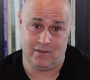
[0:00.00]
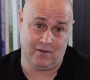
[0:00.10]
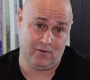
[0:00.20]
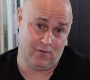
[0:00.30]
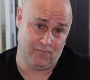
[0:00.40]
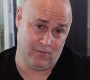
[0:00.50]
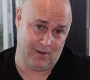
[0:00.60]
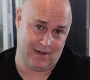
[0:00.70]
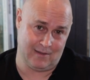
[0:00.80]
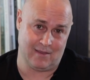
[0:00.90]
You can do 1
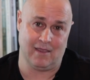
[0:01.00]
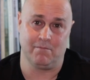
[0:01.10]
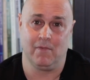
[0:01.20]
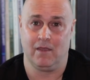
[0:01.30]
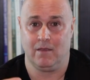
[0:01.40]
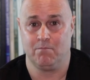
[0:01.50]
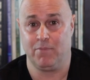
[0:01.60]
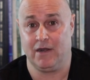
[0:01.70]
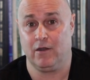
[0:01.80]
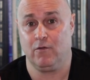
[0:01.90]
foot at a time.
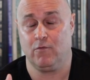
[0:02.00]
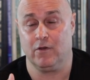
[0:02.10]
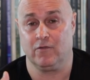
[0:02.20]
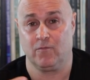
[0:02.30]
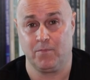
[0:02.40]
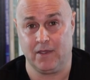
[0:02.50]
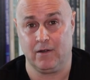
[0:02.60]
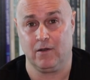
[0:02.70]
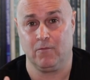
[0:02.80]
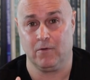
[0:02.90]
Better or worse,
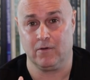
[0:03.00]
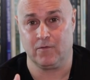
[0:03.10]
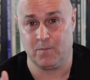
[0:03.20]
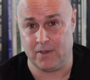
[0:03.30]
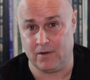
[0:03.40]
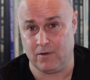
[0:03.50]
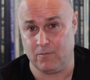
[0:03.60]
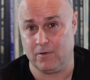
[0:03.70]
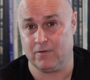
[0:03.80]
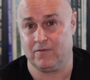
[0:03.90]
better or worse, better or
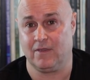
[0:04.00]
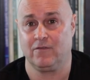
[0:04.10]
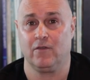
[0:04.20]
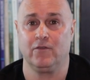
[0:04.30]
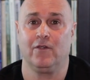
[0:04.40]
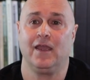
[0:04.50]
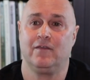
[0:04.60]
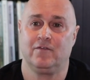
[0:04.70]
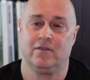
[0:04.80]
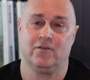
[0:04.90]
worse. That's all you're
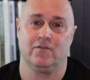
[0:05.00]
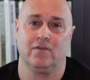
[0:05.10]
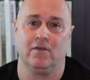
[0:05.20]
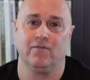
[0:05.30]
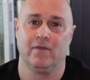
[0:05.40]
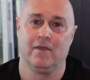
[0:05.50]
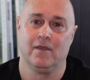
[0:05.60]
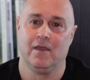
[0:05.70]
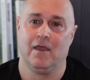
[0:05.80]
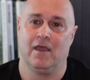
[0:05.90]
asking yourself
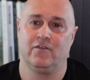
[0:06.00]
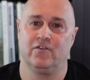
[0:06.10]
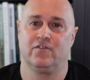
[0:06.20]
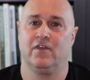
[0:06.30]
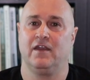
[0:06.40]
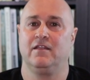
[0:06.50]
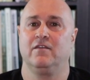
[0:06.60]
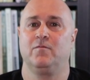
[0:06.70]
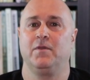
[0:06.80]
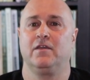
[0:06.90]
as you're sliding
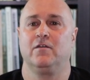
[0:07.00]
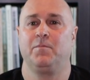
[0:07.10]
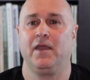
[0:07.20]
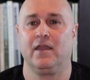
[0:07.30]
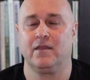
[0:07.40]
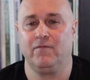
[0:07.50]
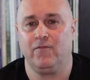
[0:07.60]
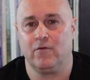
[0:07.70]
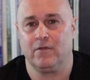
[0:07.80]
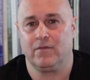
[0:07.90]
the speaker back and
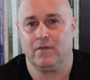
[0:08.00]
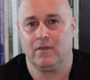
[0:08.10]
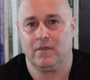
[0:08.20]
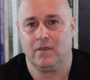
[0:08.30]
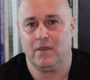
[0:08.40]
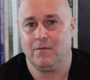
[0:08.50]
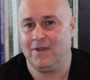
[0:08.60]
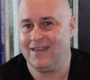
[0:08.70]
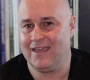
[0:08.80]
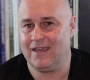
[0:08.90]
forth.
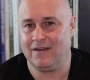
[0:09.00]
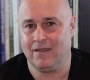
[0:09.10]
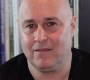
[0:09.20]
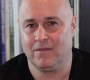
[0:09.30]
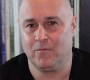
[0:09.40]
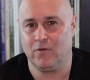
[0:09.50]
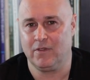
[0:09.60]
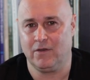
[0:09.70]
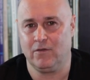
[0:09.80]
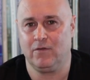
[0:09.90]
But again, the more
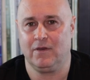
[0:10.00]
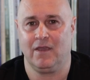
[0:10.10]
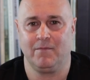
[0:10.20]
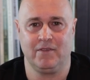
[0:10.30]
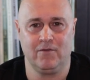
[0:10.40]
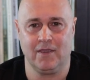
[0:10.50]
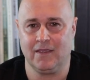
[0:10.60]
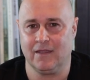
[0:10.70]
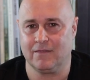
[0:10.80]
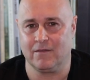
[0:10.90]
you do it, I mean, you can
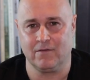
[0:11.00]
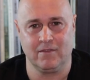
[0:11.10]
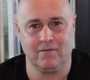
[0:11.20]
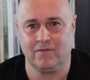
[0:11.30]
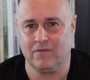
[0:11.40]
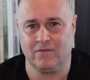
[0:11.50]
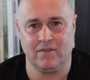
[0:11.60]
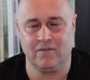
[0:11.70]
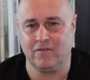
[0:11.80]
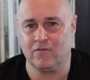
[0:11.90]
get there. This
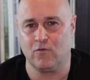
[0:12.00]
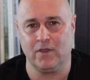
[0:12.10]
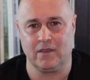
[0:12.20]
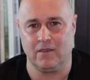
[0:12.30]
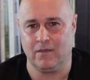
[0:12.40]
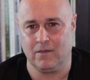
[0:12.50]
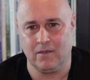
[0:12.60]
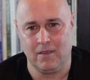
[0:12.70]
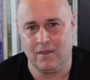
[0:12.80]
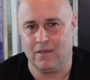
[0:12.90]
is quick.
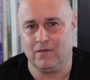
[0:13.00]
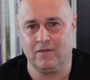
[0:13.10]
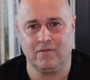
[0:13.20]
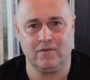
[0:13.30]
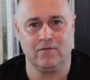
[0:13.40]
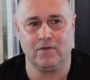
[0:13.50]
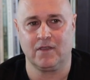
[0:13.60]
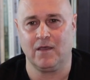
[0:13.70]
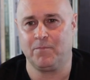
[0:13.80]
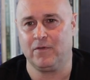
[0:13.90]
Listen to a
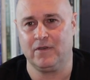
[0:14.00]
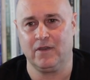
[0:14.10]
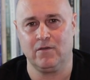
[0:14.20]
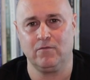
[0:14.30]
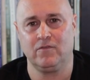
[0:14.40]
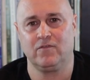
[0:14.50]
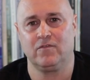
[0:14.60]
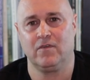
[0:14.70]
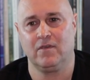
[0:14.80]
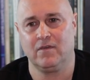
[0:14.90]
couple of notes.